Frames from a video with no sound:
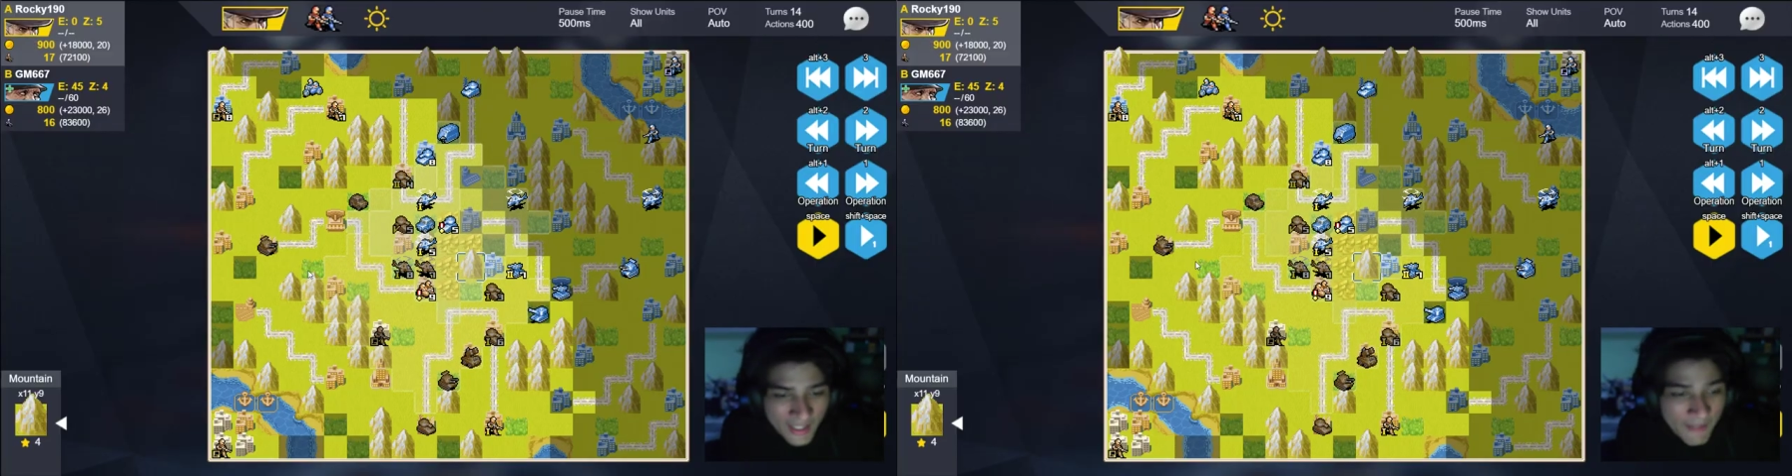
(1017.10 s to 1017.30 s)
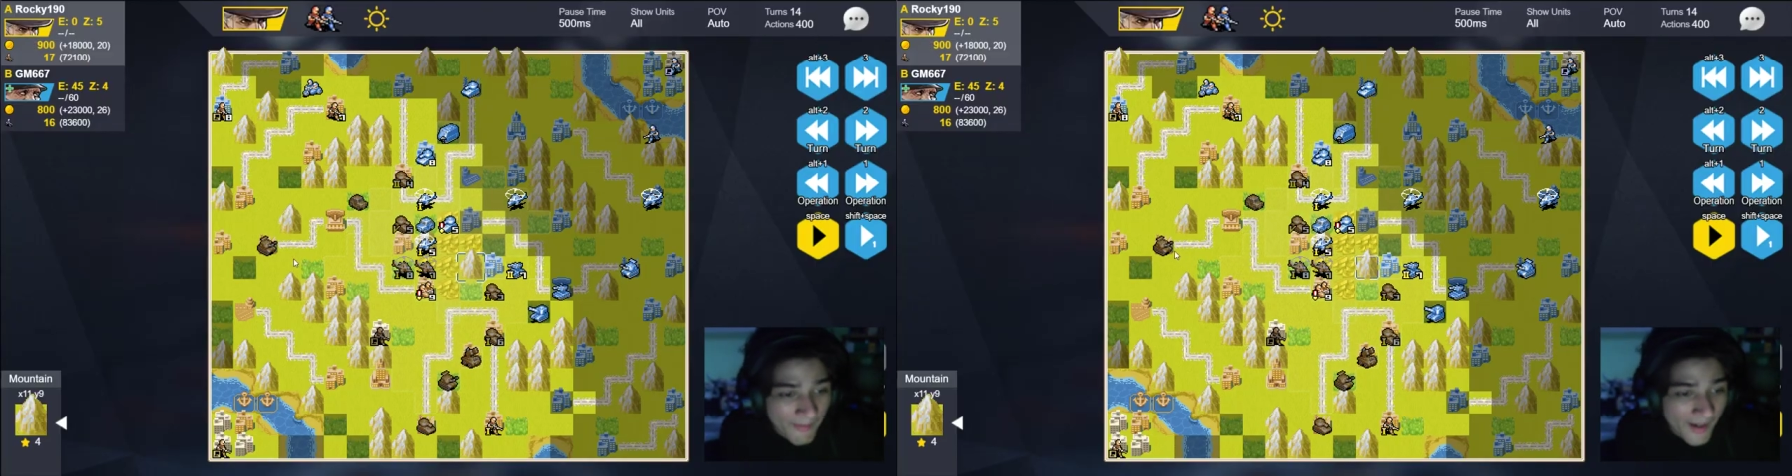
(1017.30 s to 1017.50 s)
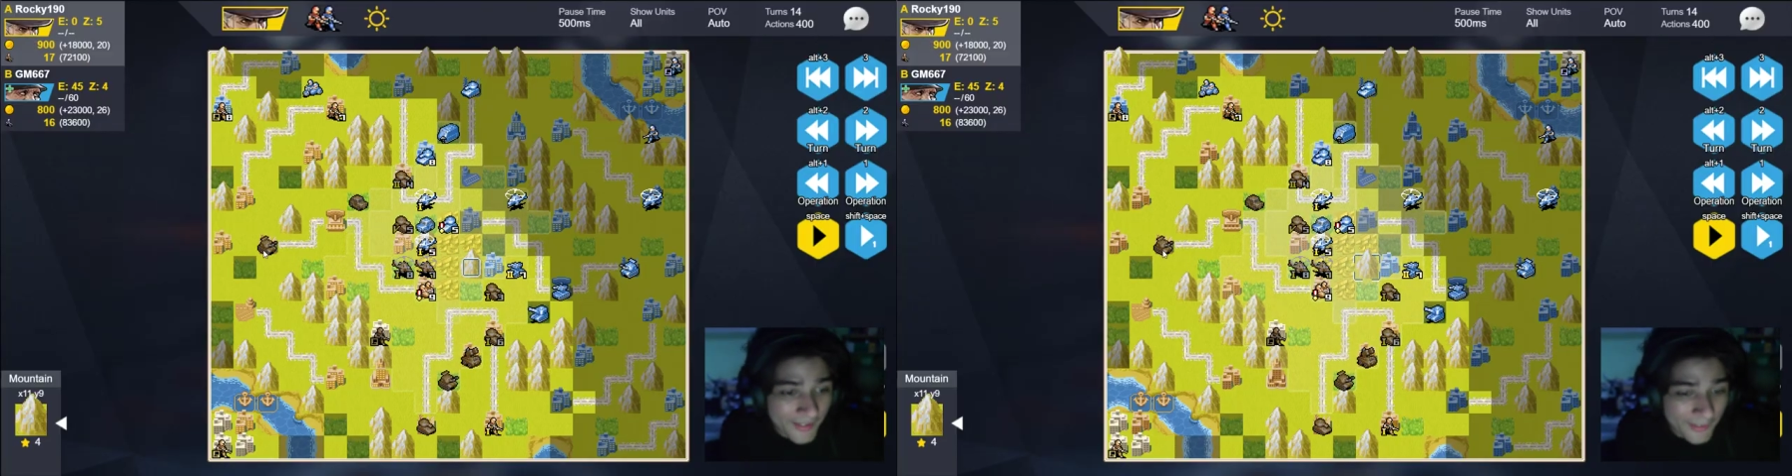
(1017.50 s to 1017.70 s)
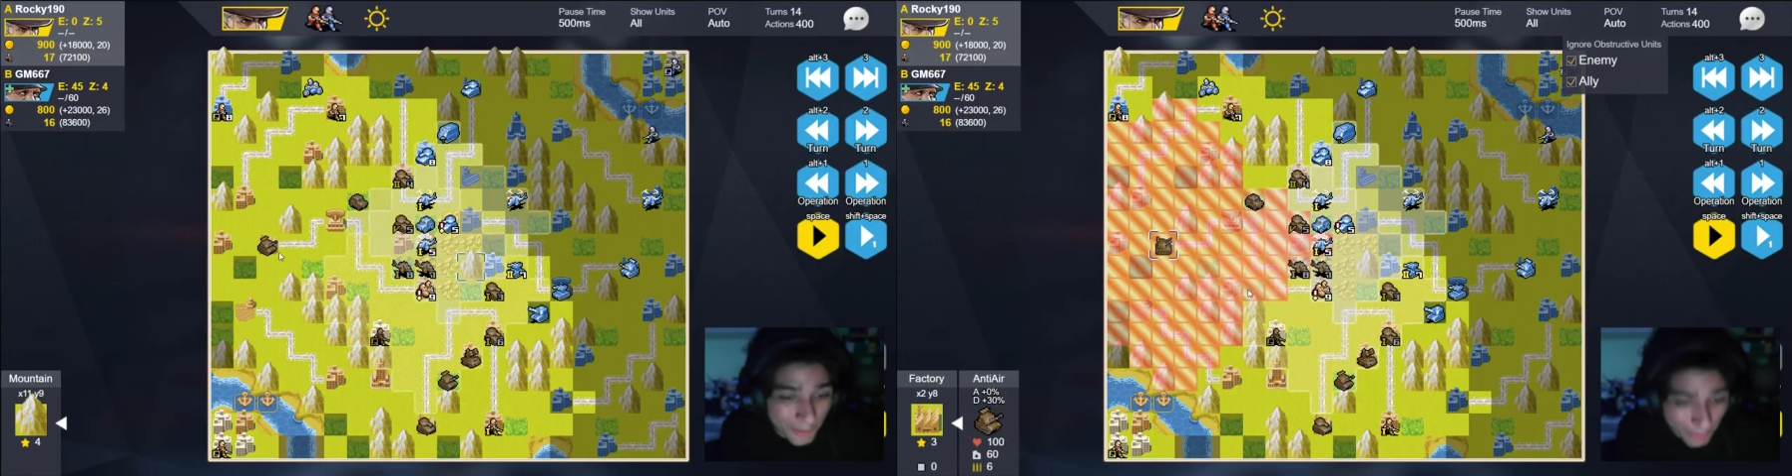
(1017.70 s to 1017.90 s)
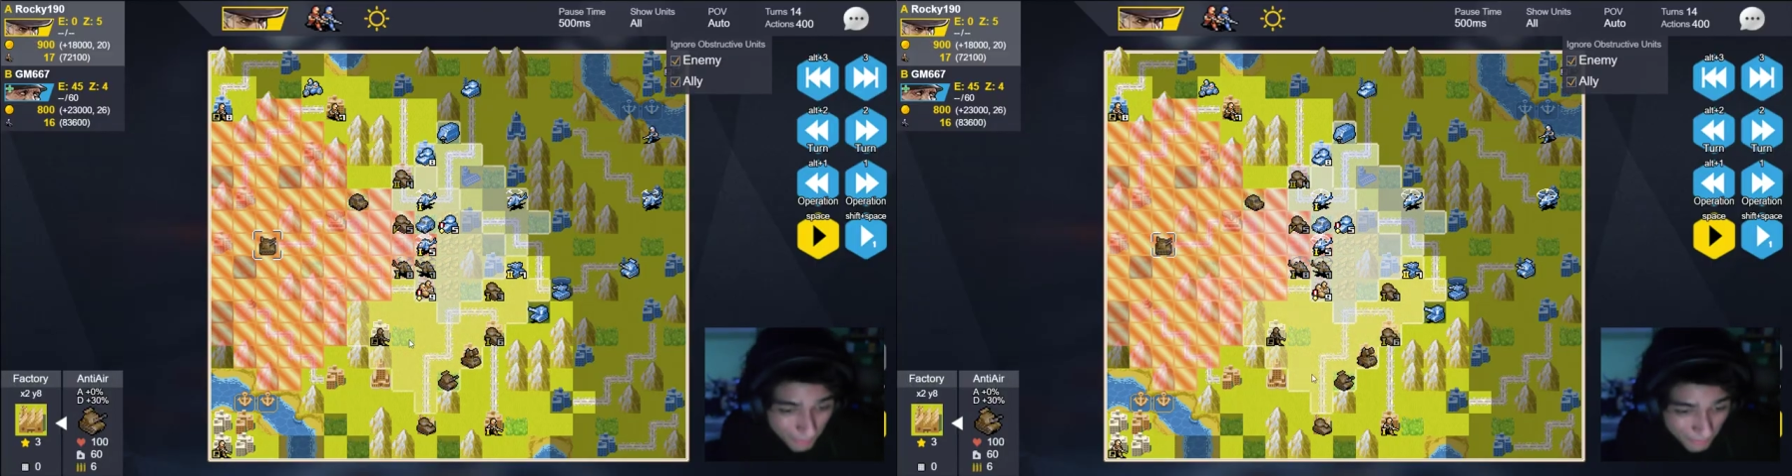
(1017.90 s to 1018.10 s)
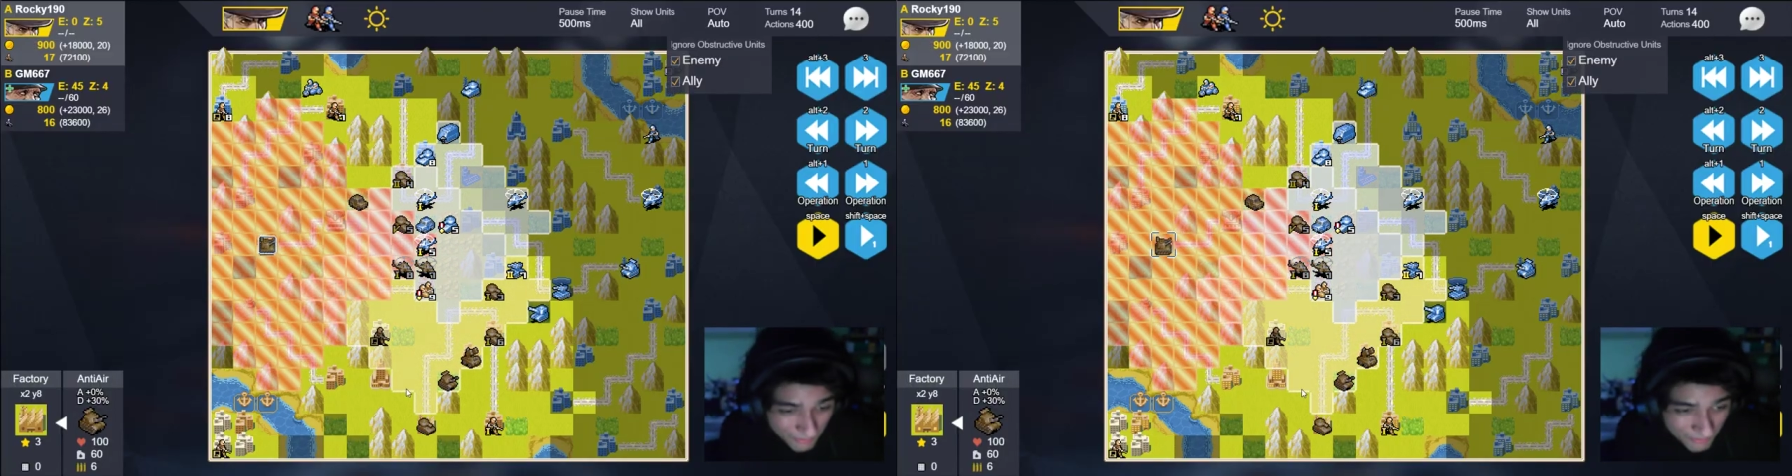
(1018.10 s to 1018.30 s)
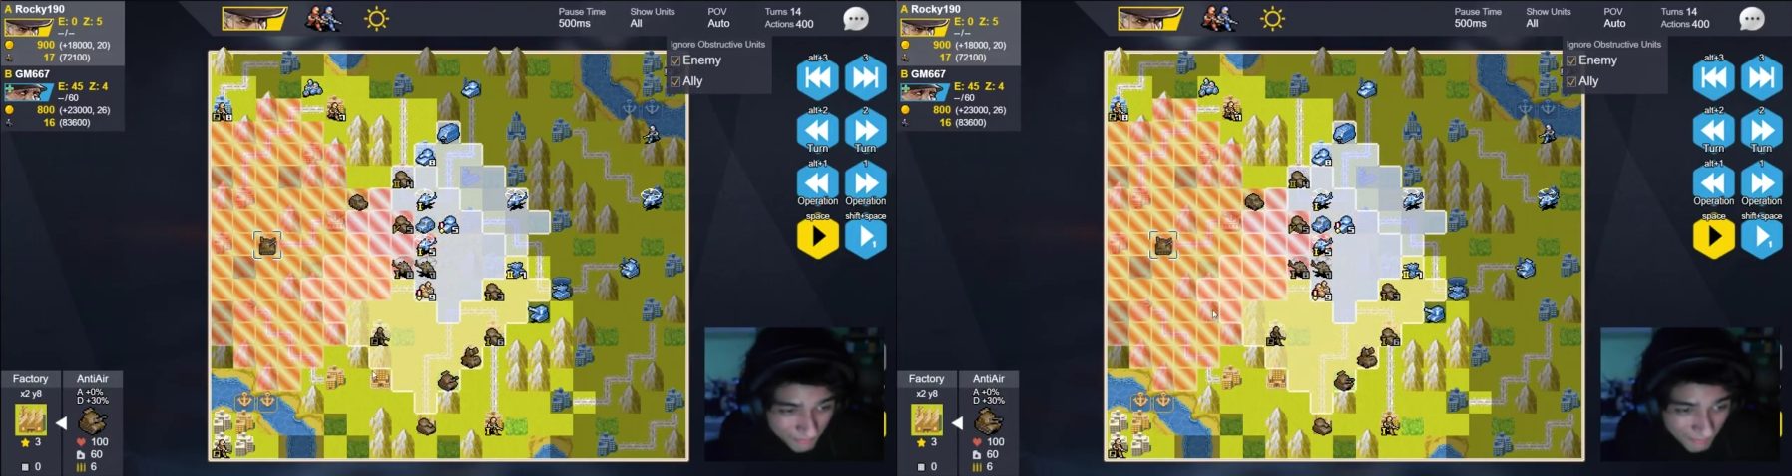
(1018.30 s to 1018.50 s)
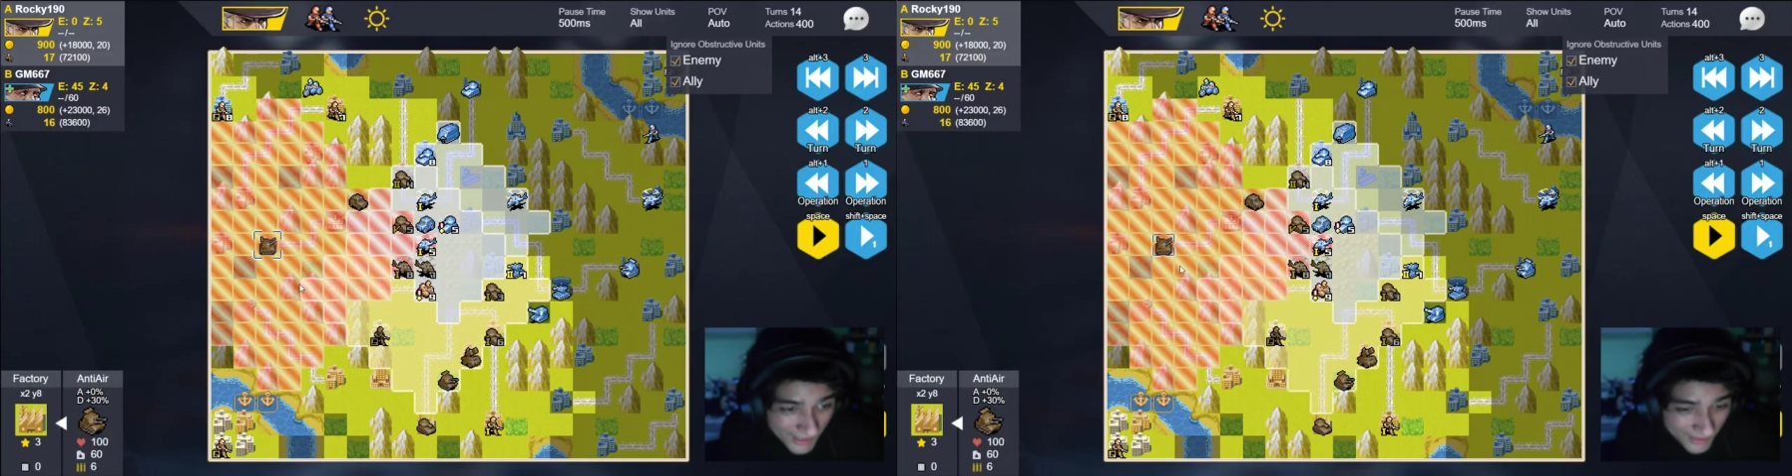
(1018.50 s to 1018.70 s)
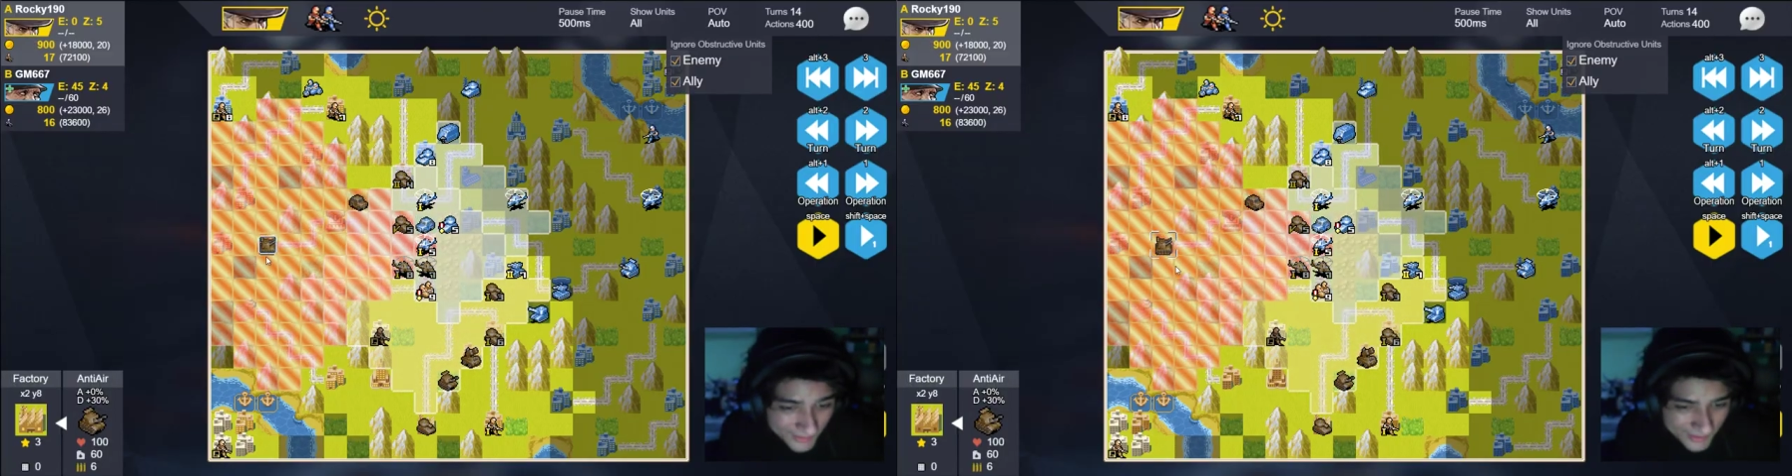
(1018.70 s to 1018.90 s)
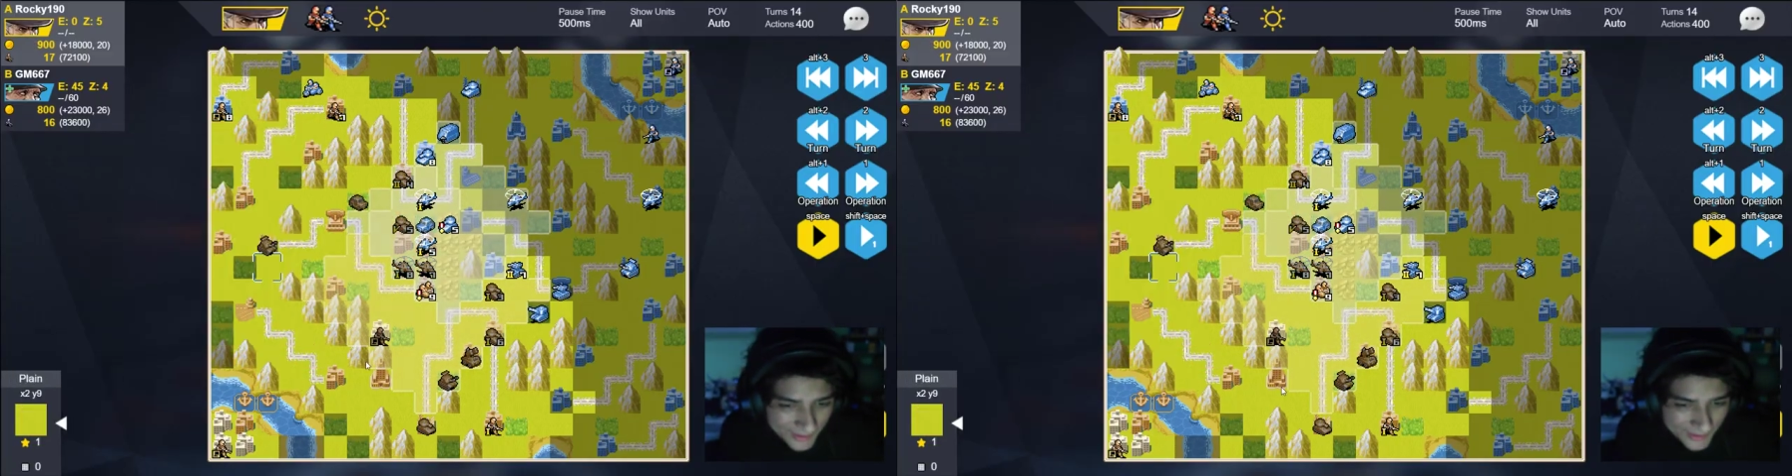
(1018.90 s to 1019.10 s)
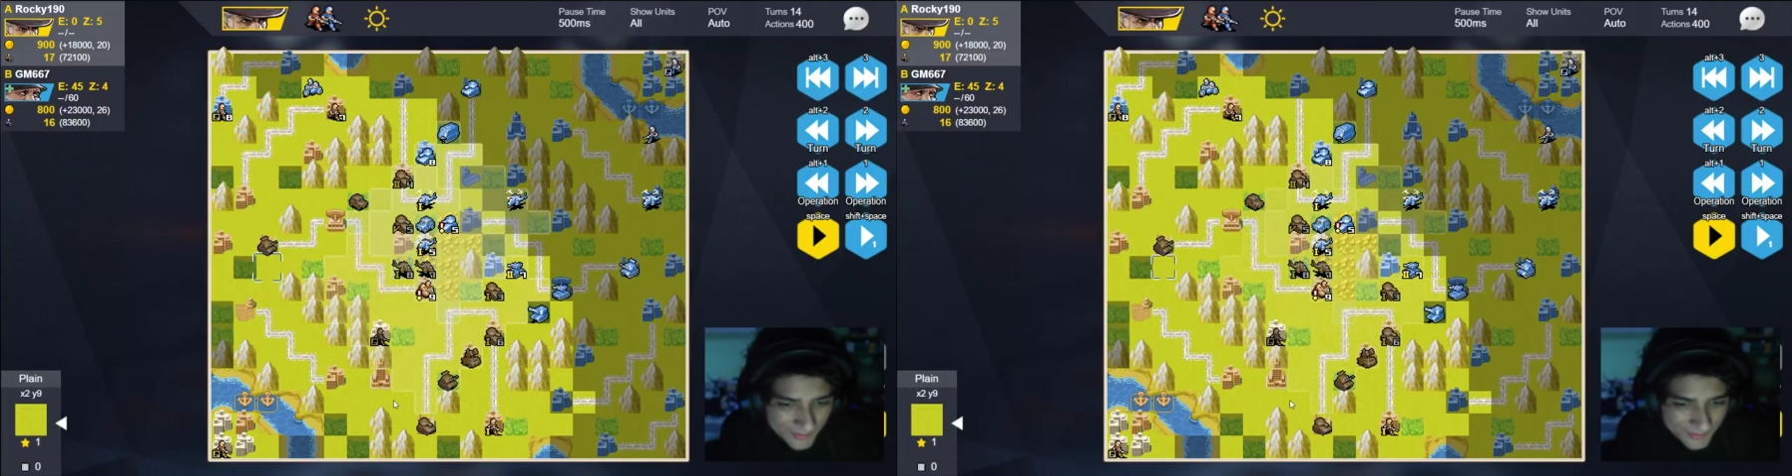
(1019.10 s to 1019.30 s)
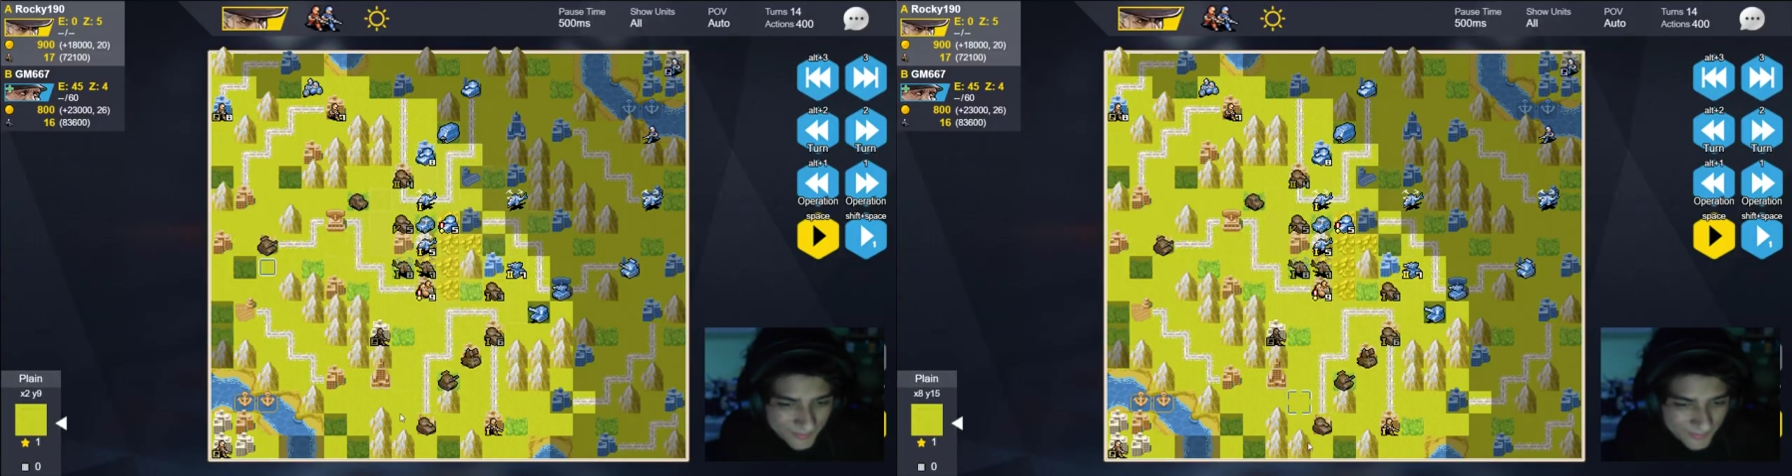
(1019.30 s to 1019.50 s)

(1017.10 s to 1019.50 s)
He buys 2, 1 anti-air